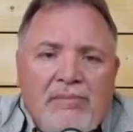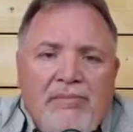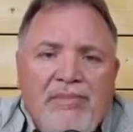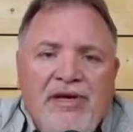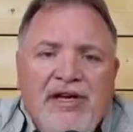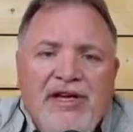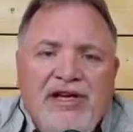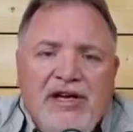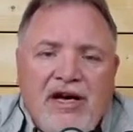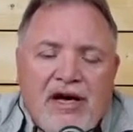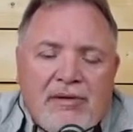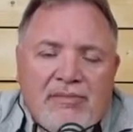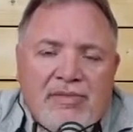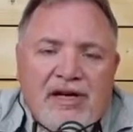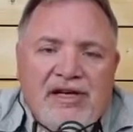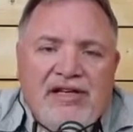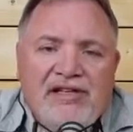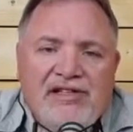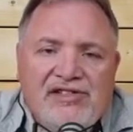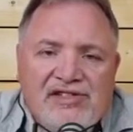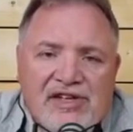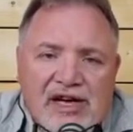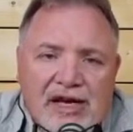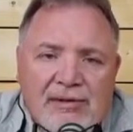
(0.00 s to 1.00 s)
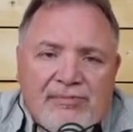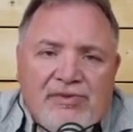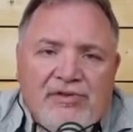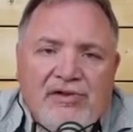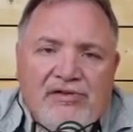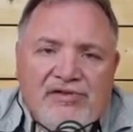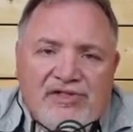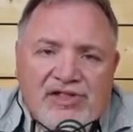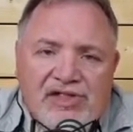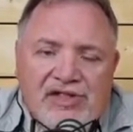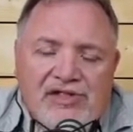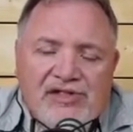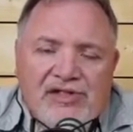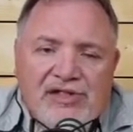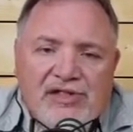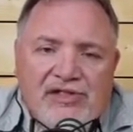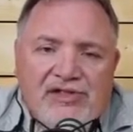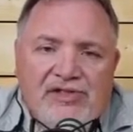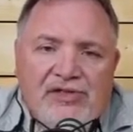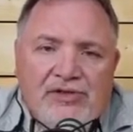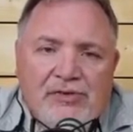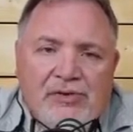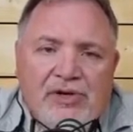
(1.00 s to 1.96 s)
become a disciple of Jesus,